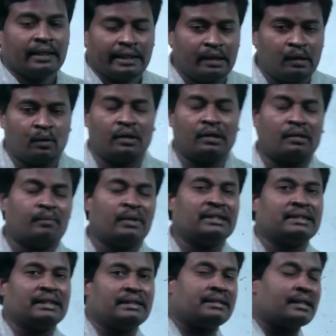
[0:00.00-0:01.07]
Endodermal
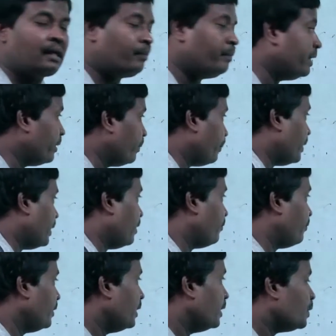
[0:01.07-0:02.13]
cells are made up of
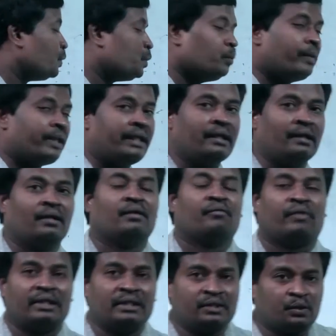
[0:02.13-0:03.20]
suberin.
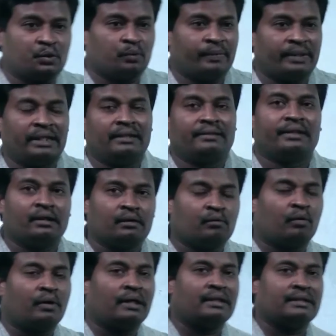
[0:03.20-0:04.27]
What is the suberin? Thick
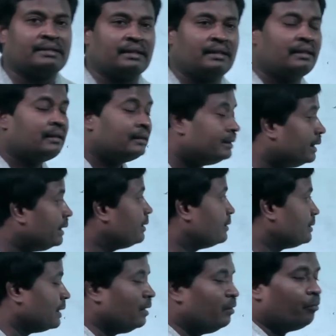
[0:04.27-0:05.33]
walled cell, thick
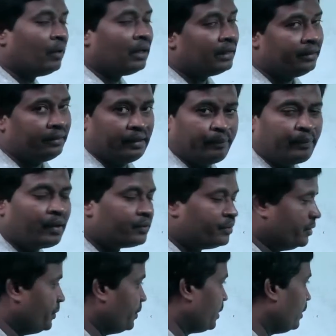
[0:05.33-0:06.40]
cell walled
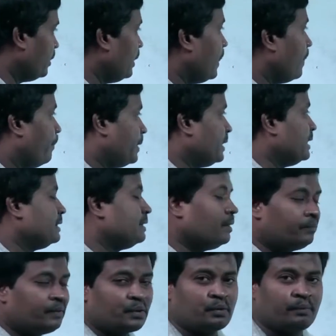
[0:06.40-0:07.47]
deposition. Presence
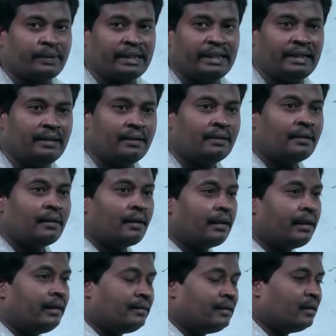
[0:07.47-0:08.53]
of the suberin
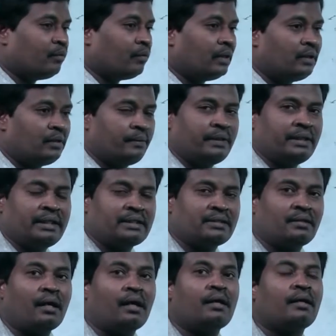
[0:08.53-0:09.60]
and thick walled, it is
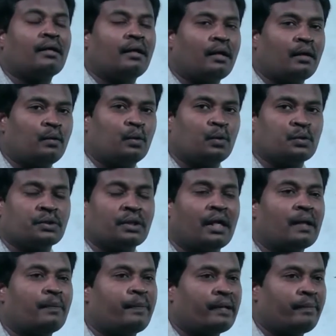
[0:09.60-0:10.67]
not allowed,
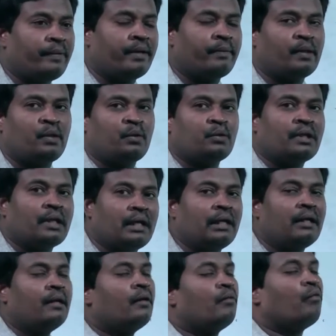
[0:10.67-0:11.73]
not permeable to the
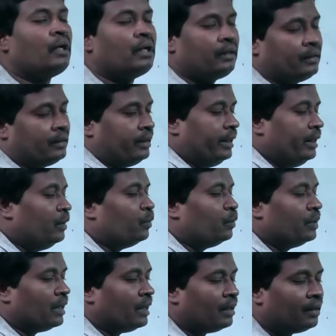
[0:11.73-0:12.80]
water into
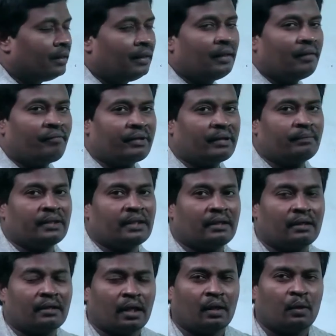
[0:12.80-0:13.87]
the from
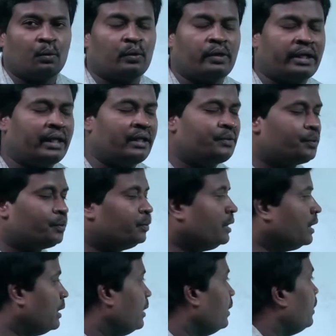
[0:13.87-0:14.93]
the root hairs to the